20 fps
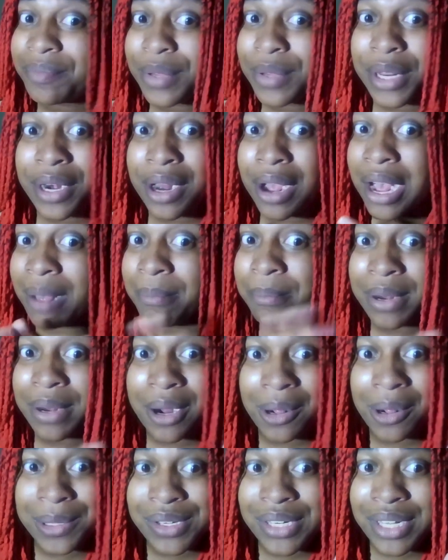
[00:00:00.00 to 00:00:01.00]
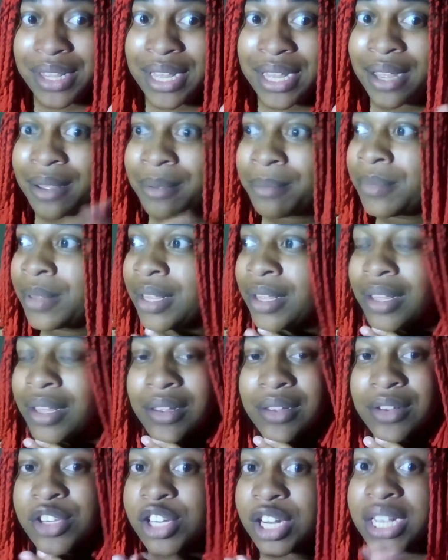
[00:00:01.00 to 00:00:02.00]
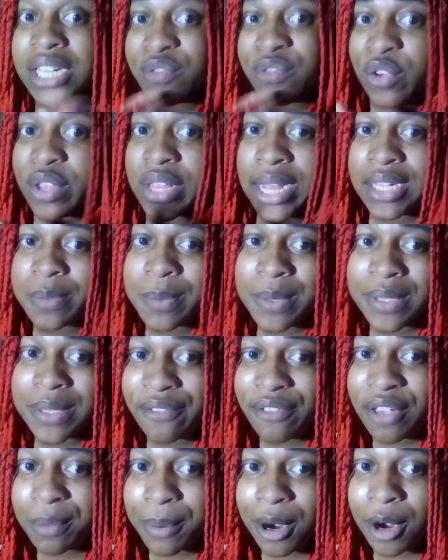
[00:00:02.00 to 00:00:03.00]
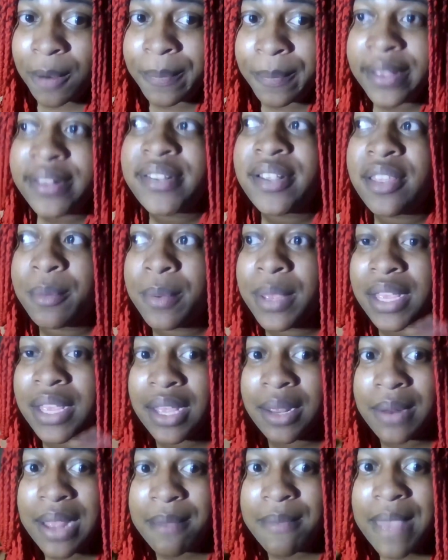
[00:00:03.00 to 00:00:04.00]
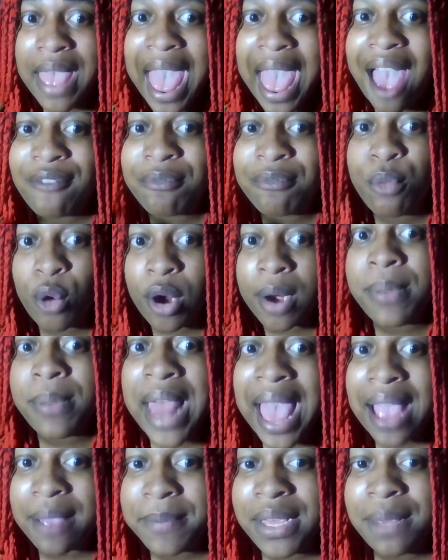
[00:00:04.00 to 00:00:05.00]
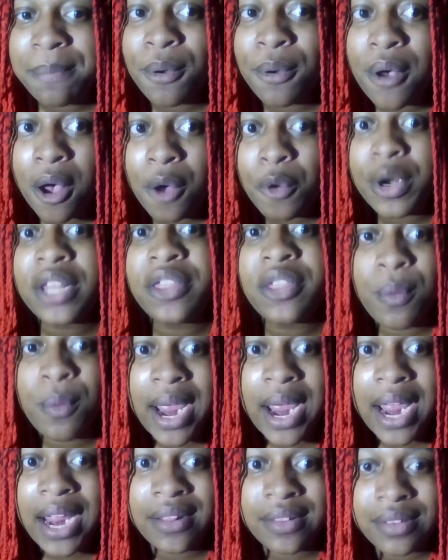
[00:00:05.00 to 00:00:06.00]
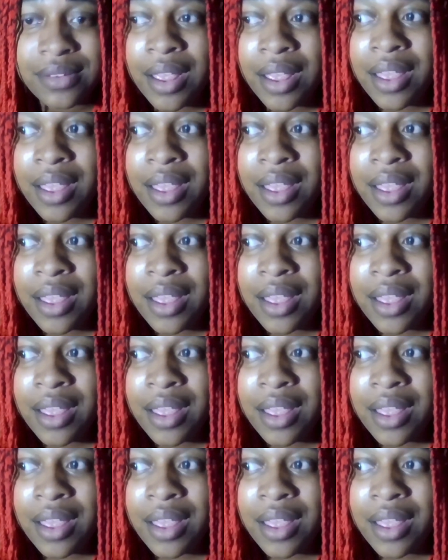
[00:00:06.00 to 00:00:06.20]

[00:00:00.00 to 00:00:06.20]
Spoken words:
you know, unbeknownst to them, just for that specific purpose, so that we could have more black people owning the rights